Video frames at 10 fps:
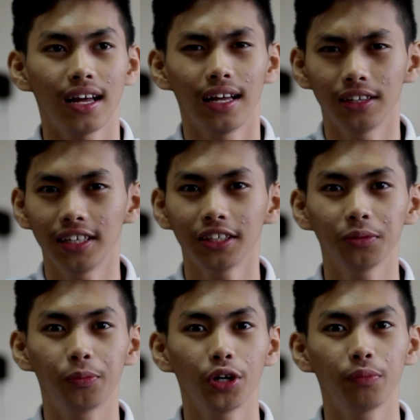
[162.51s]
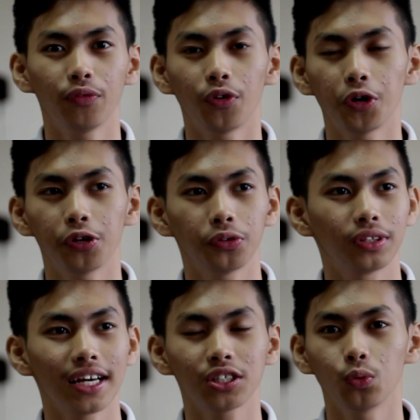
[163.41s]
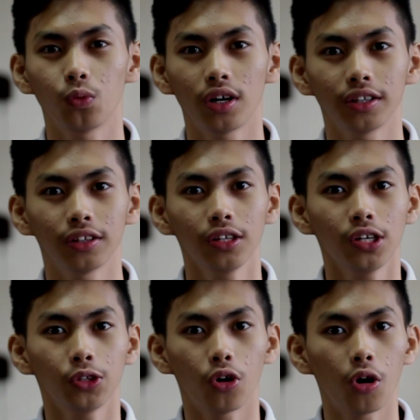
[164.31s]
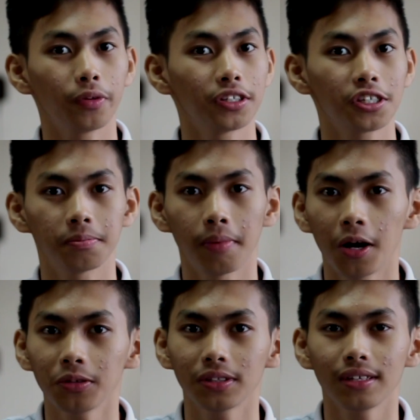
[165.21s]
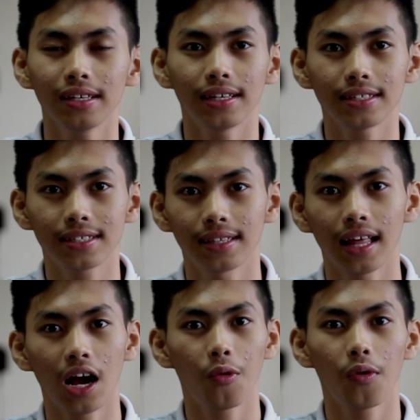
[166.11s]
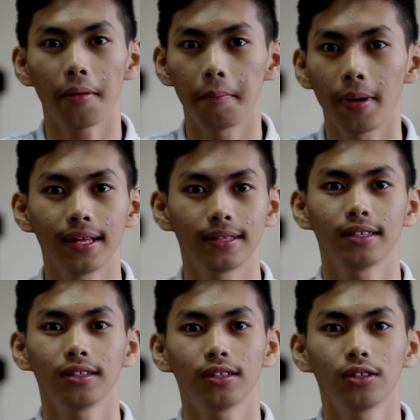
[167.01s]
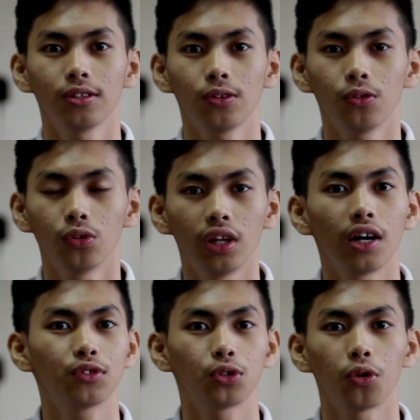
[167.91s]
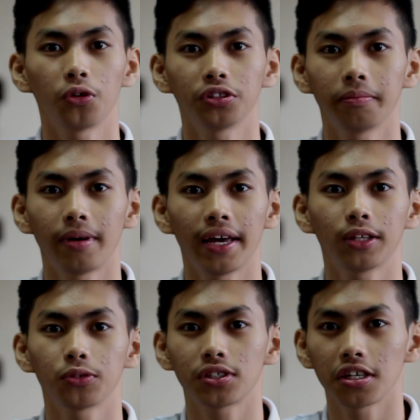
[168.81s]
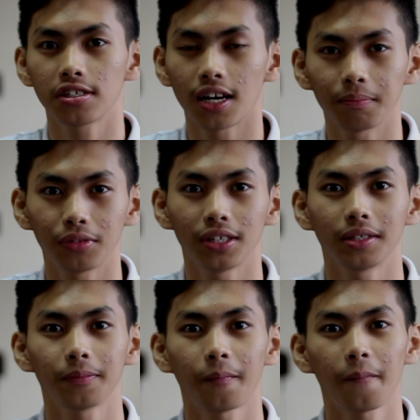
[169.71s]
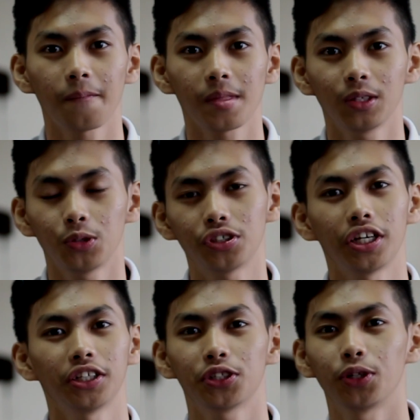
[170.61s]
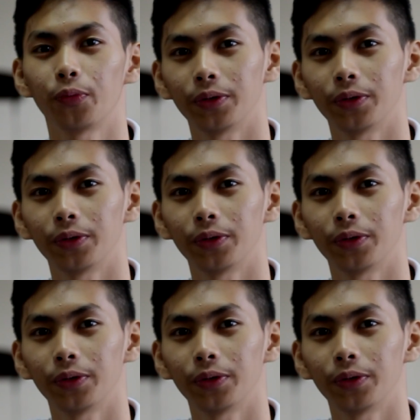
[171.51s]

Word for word: A little boy before who doesn't want to open his mouth is now a man who loves to hold the mic to say something to change the